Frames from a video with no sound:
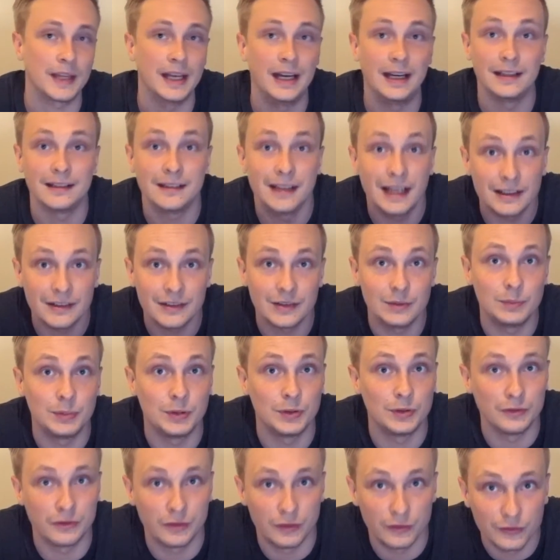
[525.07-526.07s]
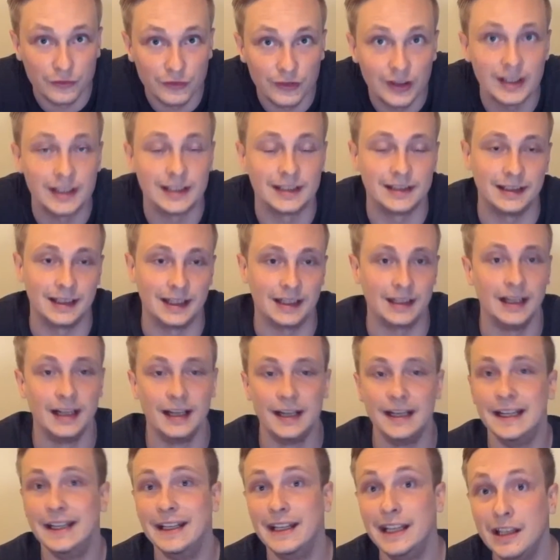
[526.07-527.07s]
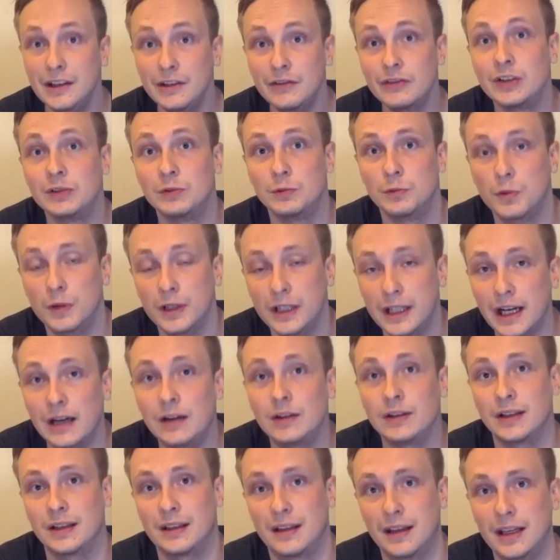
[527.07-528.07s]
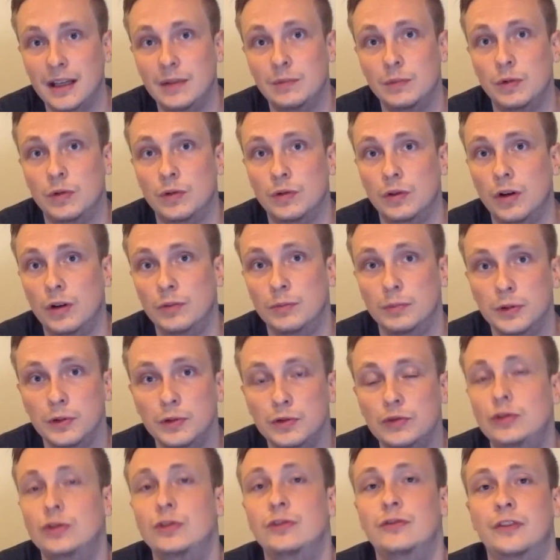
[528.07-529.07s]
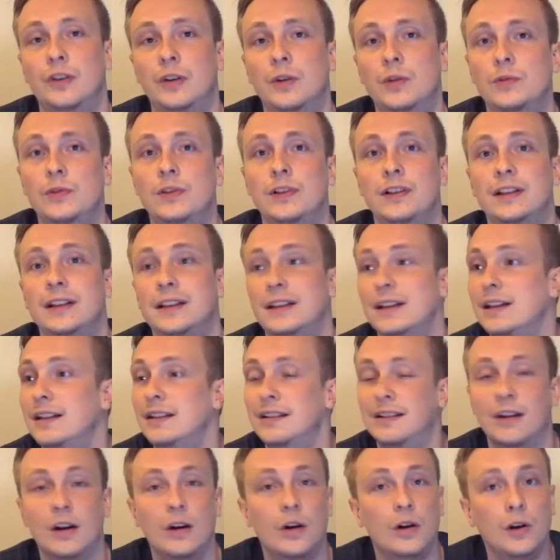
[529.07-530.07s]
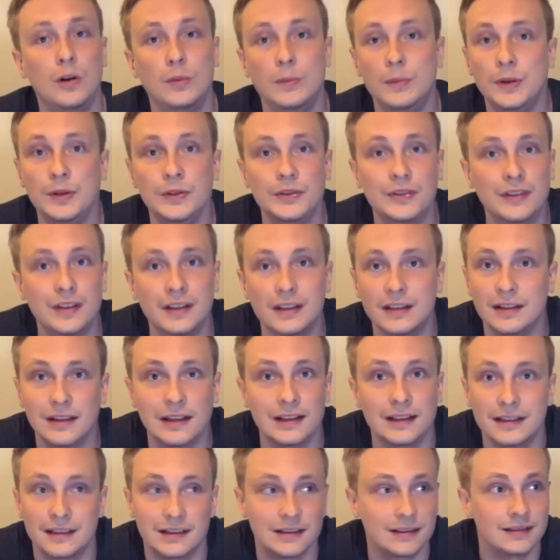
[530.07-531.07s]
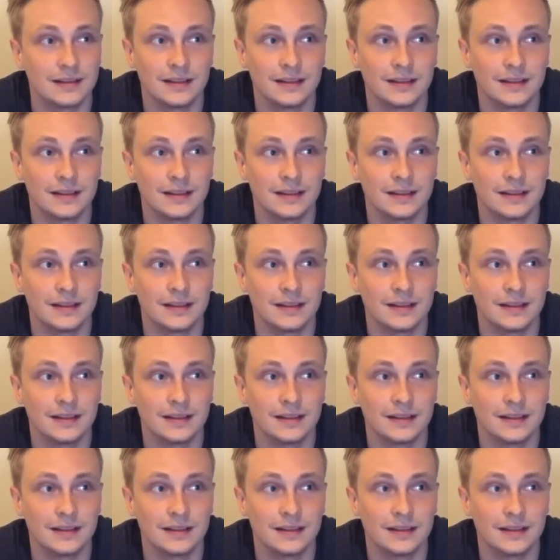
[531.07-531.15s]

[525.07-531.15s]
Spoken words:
And that's the beautiful thing, that even without a cable, on Bluetooth only, it's almost like